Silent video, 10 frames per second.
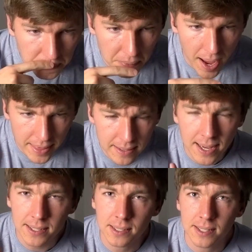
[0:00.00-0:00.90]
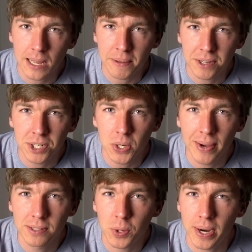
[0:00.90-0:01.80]
I think this has the same issue
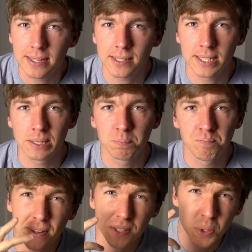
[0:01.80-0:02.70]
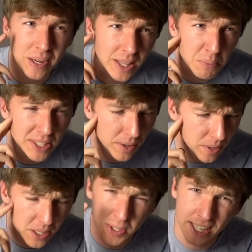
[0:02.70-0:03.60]
as the Grace did. It doesn't do anything
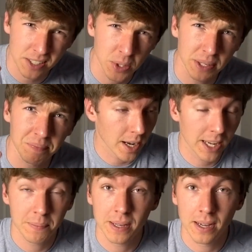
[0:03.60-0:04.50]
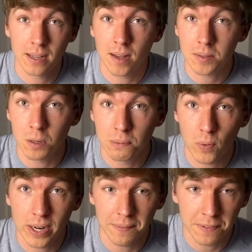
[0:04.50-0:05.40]
particularly unique to it. Gotta give me a slurp
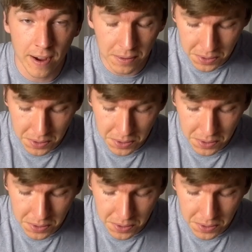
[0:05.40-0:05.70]
before I give the final